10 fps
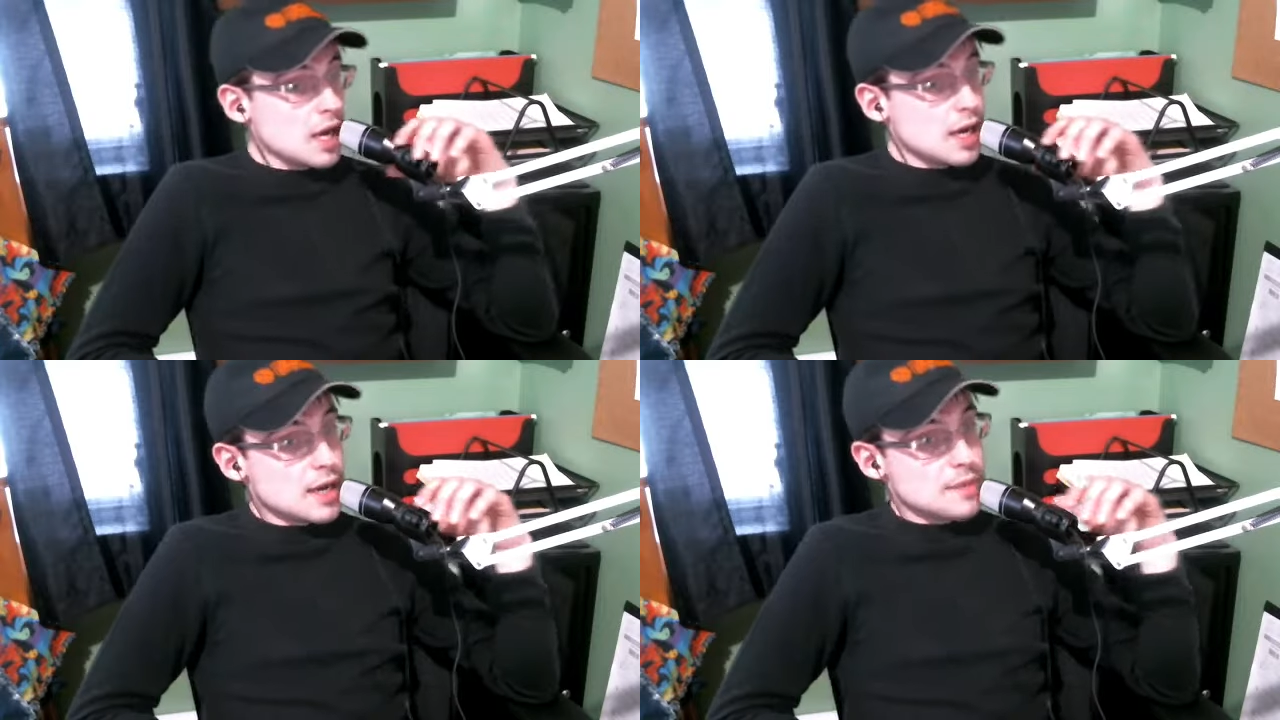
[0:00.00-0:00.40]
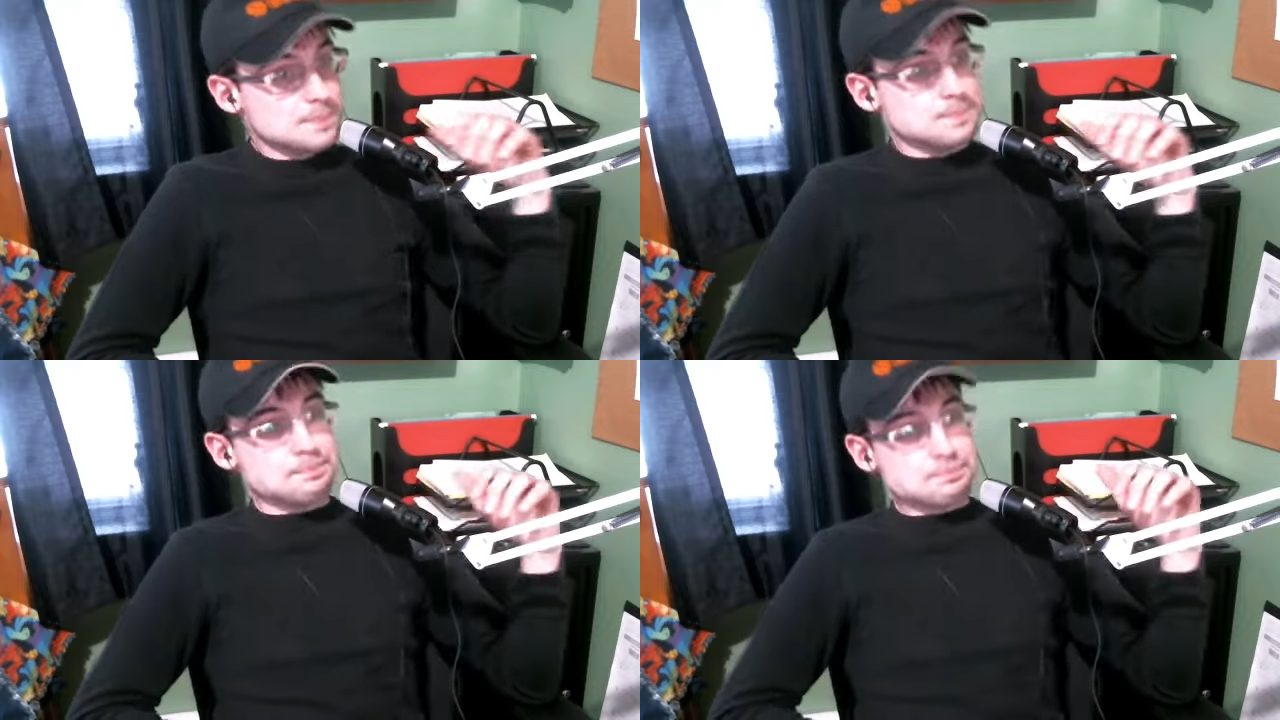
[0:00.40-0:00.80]

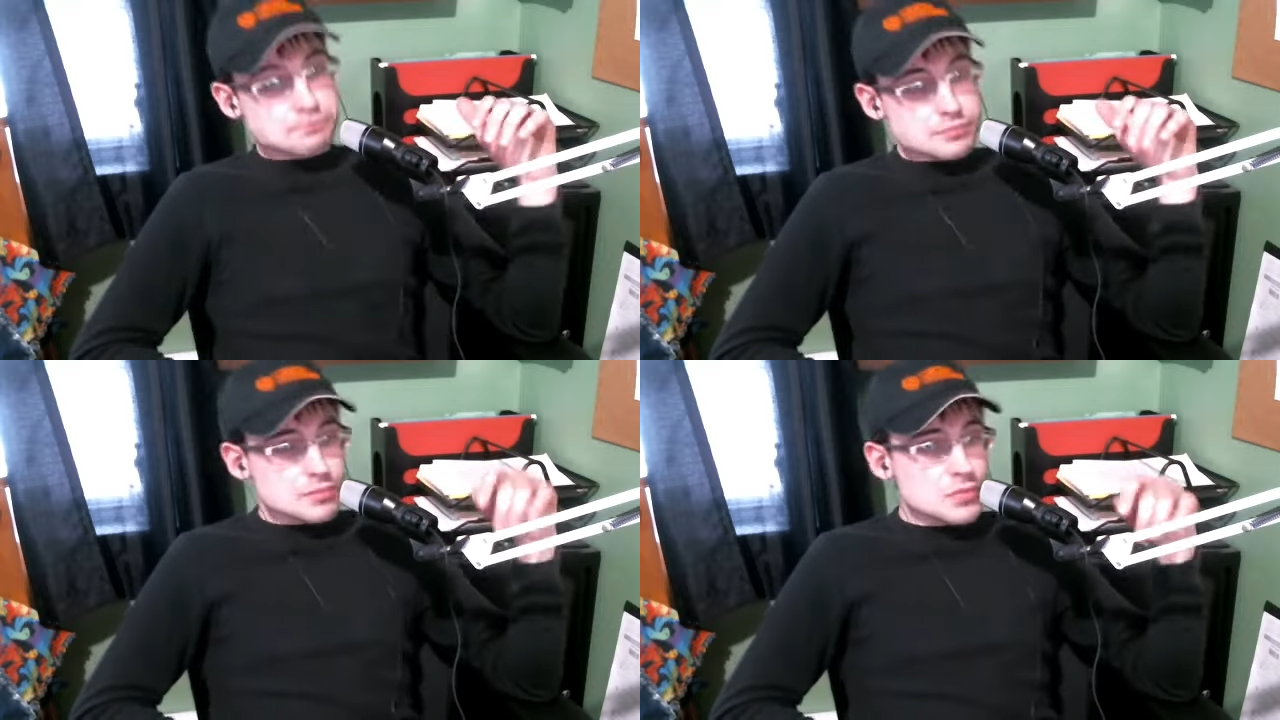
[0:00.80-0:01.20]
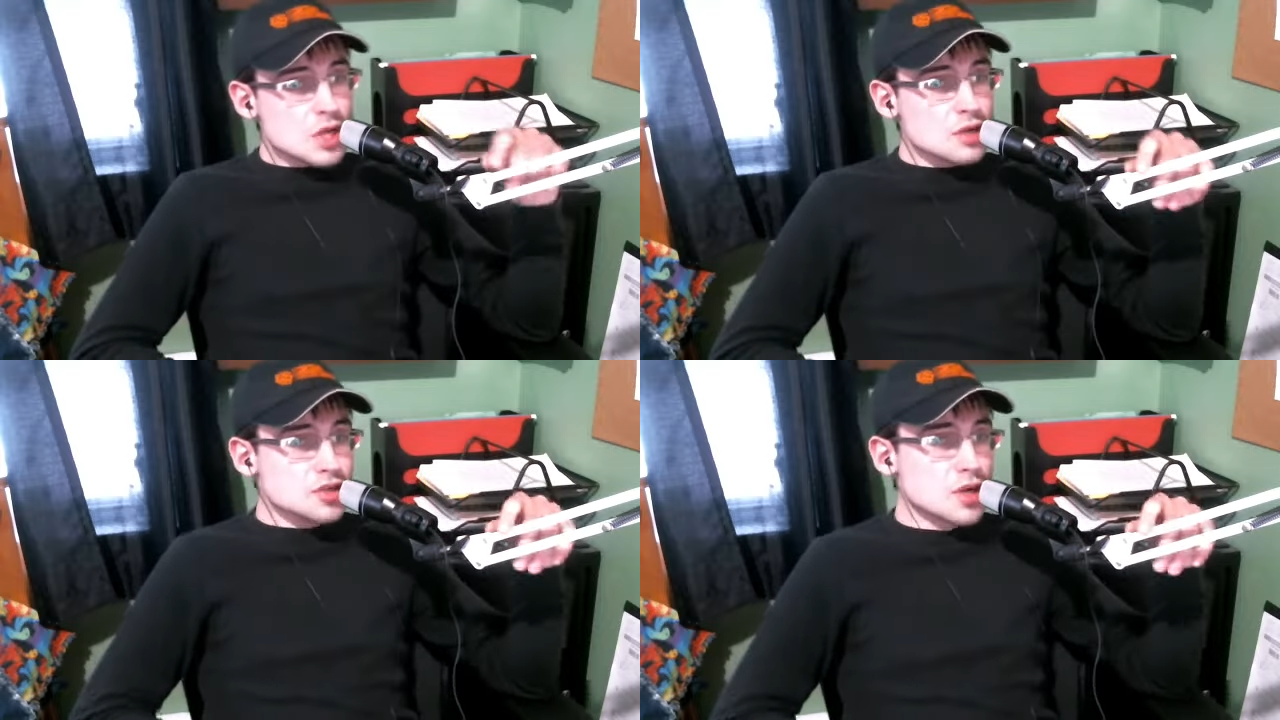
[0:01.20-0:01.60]
Um,
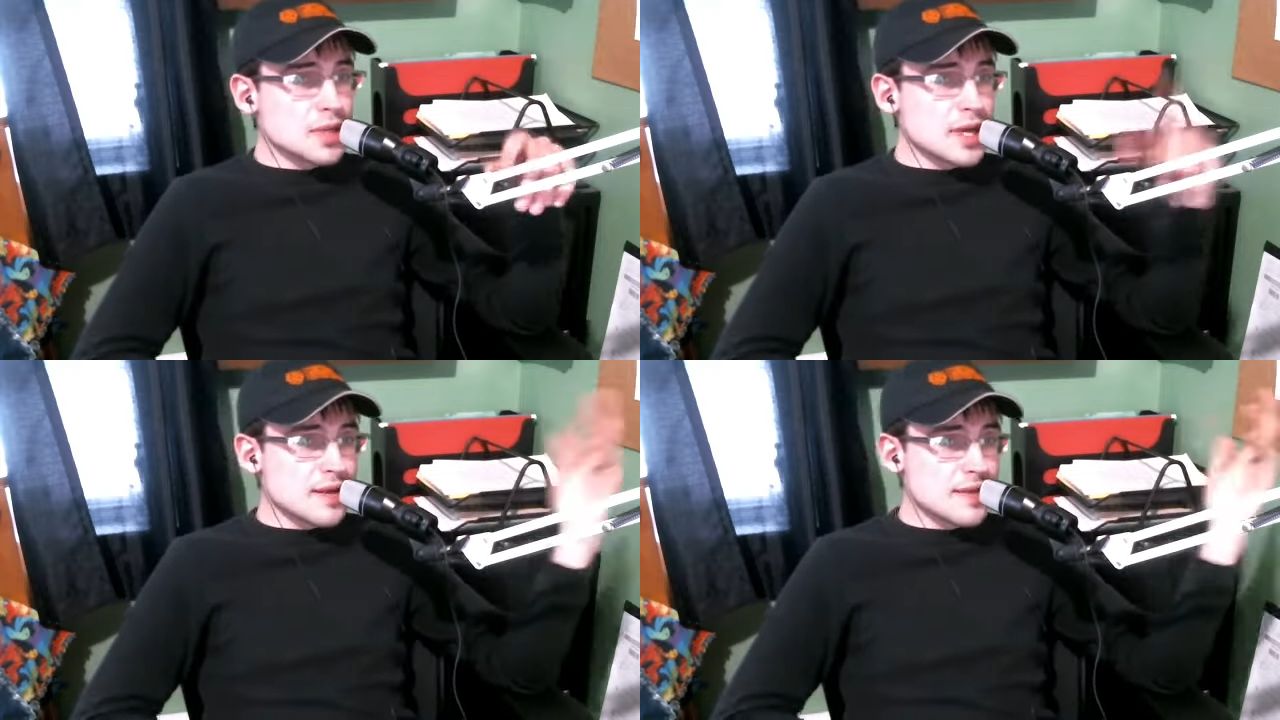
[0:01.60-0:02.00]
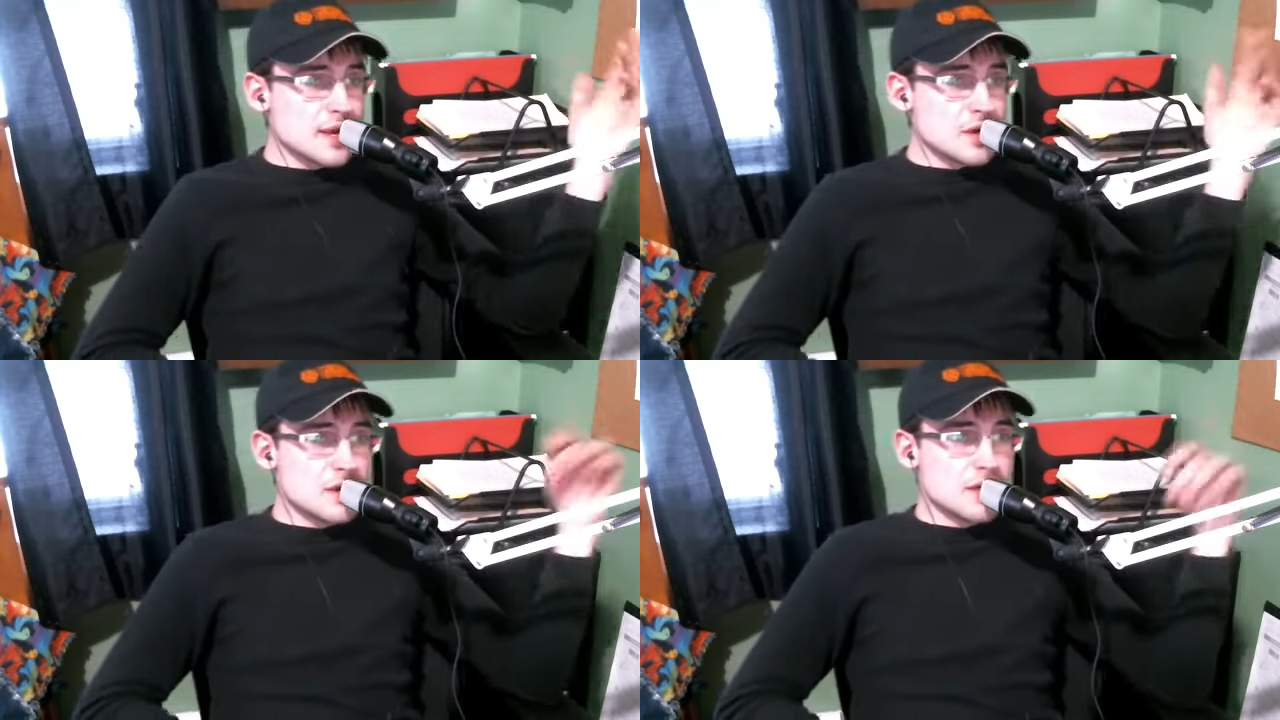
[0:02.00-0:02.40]
so well, there.
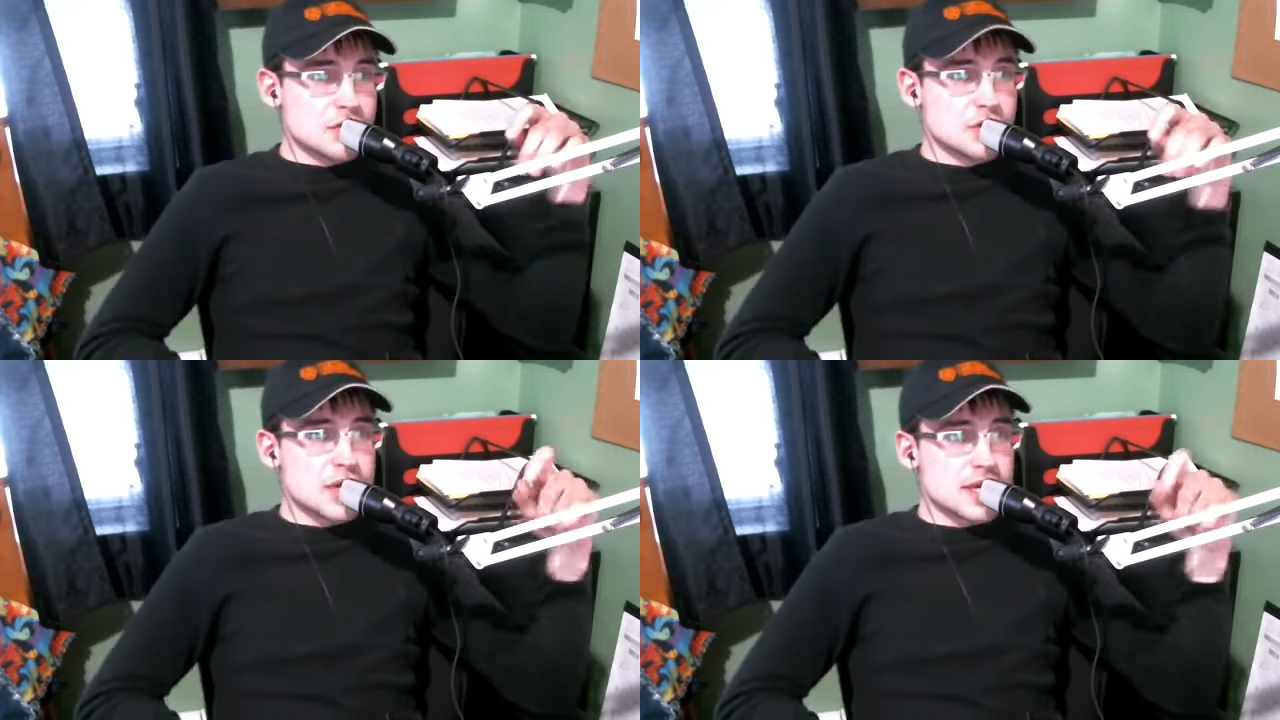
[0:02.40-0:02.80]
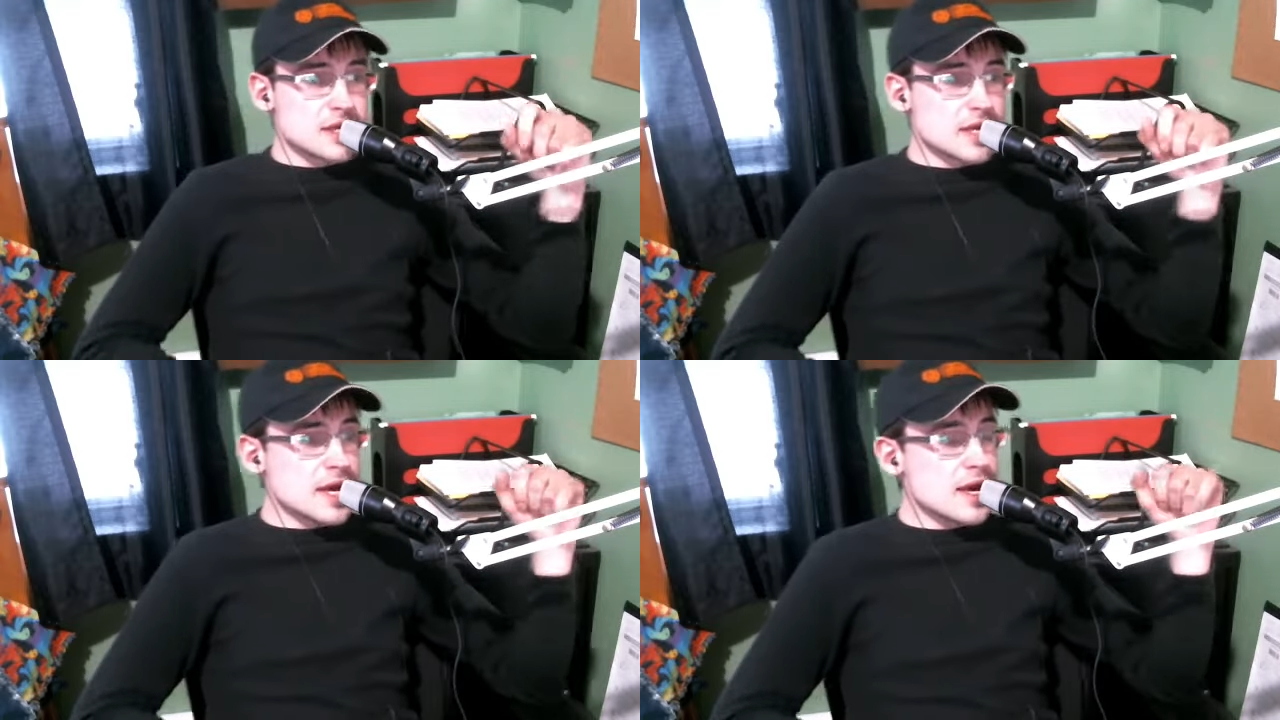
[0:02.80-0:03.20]
Thank you all for tuning in
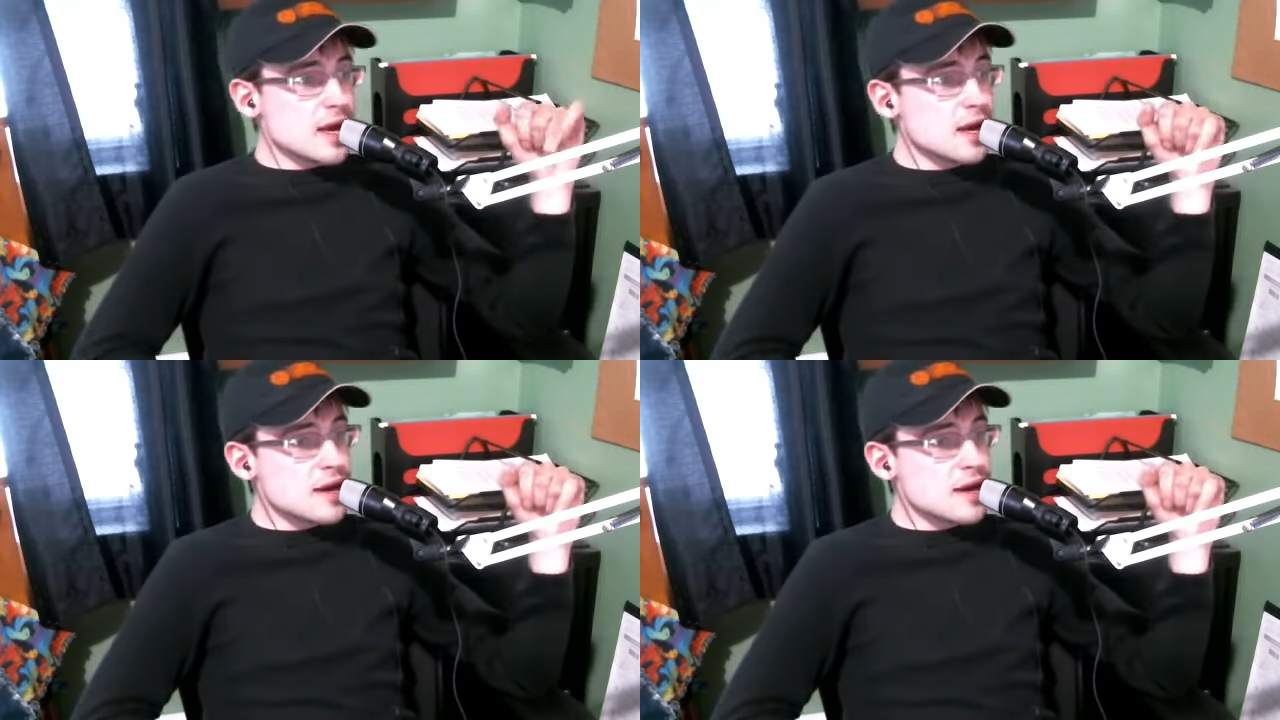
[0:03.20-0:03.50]
today.